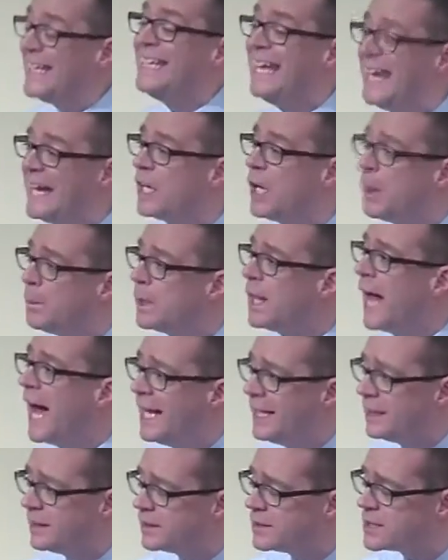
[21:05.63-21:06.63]
taken up with
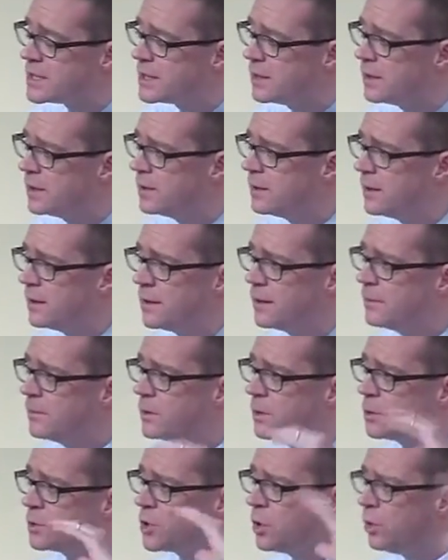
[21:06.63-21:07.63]
idols. Uh,
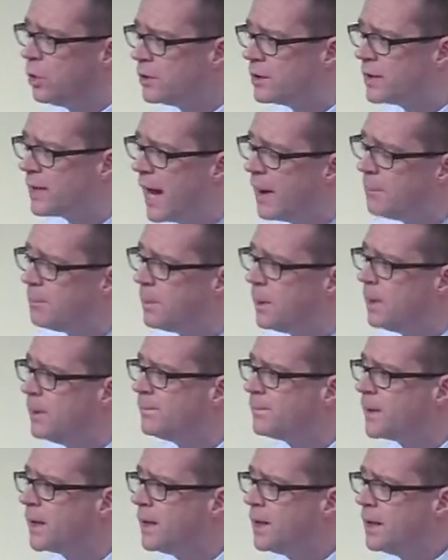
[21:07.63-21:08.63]
uh, there was a whole
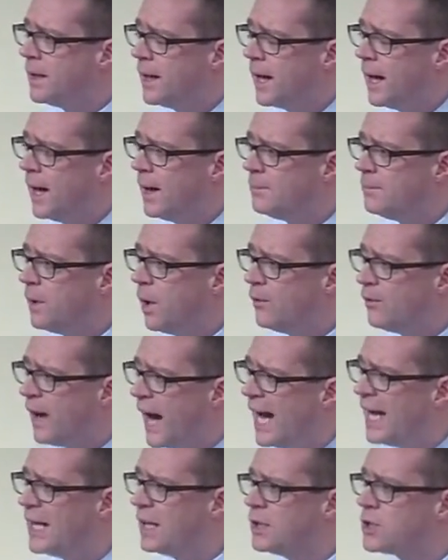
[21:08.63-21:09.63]
temple um, of
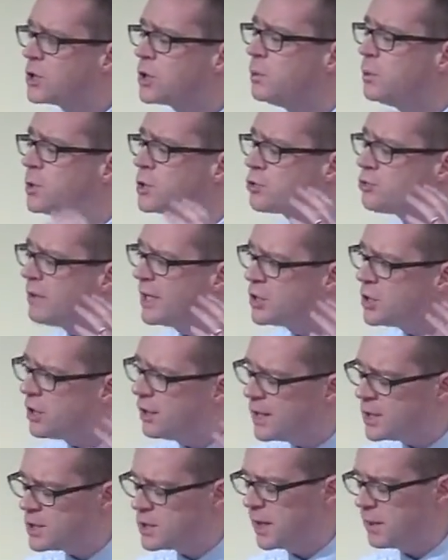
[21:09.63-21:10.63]
idols, there was
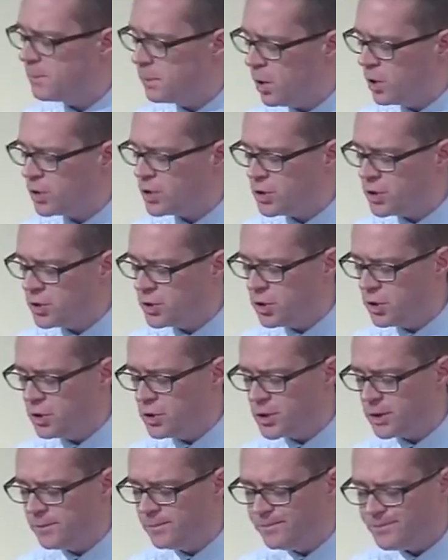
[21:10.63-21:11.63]
ritualistic
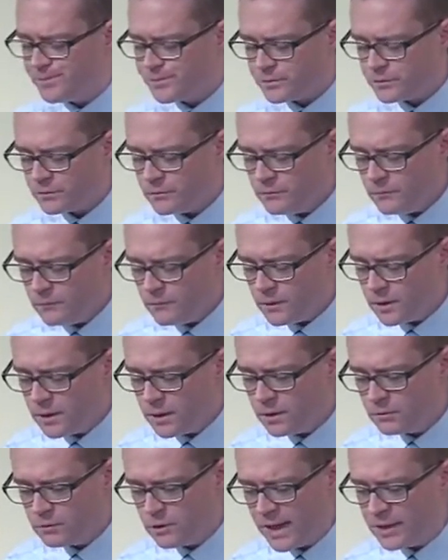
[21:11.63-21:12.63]
prostitution
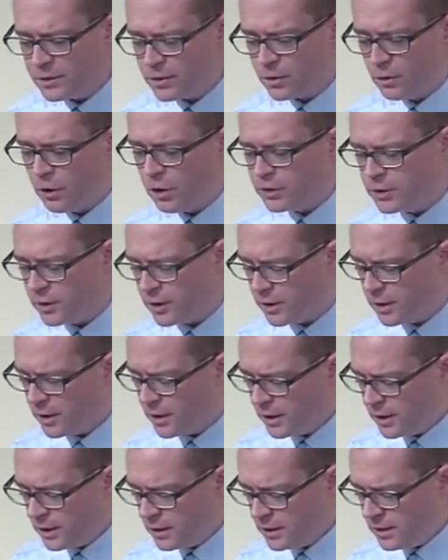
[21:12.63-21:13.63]
right throughout the
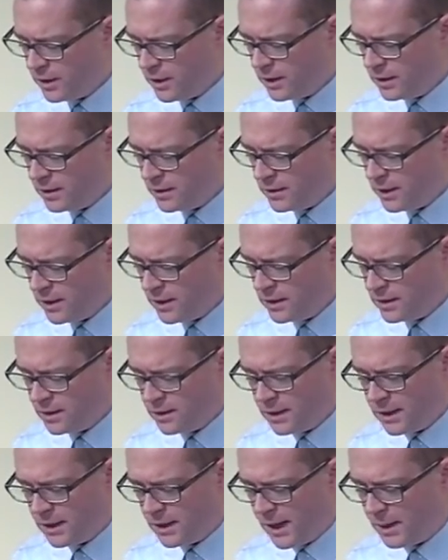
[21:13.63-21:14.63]
the, the,
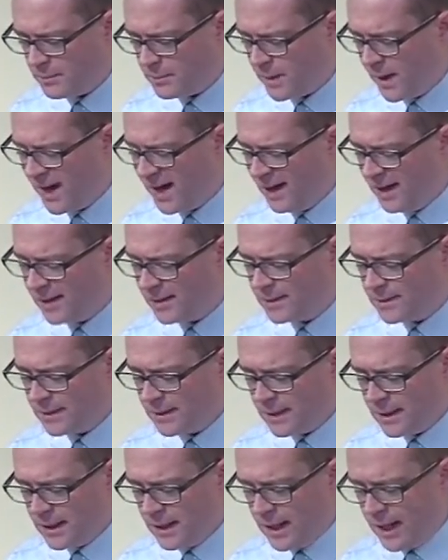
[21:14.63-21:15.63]
the empire.
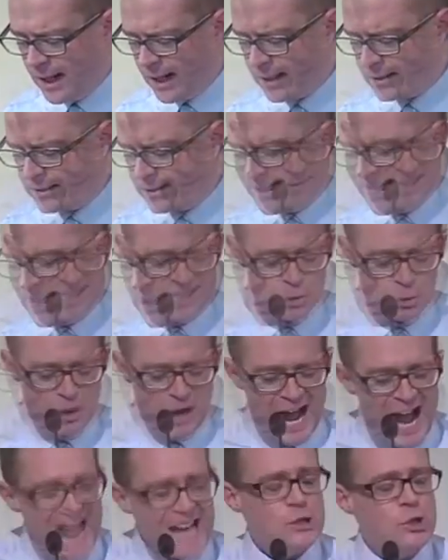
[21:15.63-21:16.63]
And these
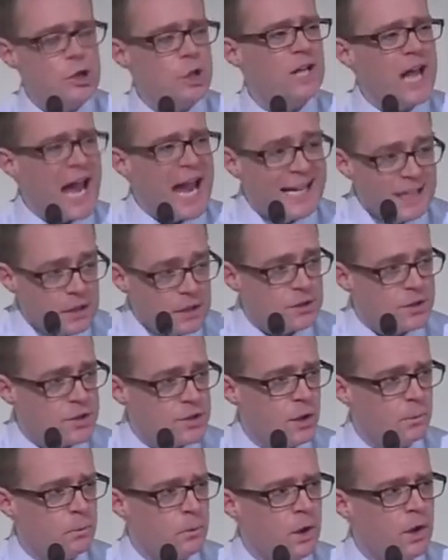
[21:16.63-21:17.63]
were actual idols
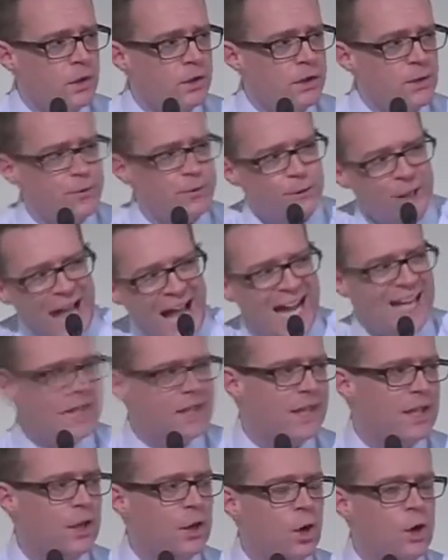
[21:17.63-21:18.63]
that were
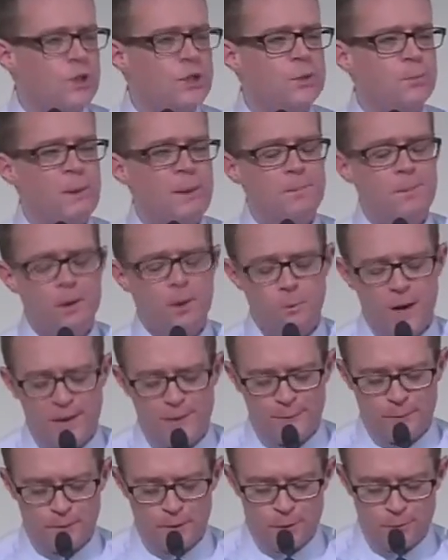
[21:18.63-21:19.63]
deflecting God's people away
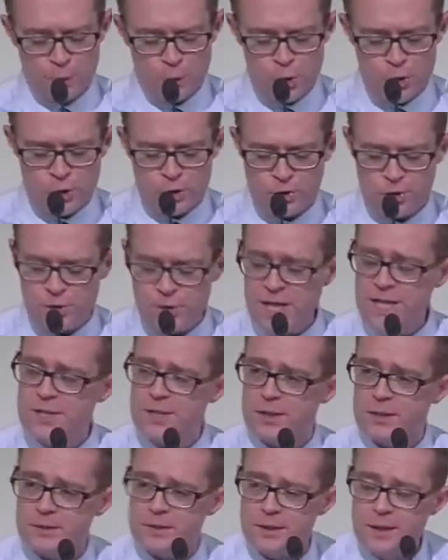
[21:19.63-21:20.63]
from devotion to Jesus.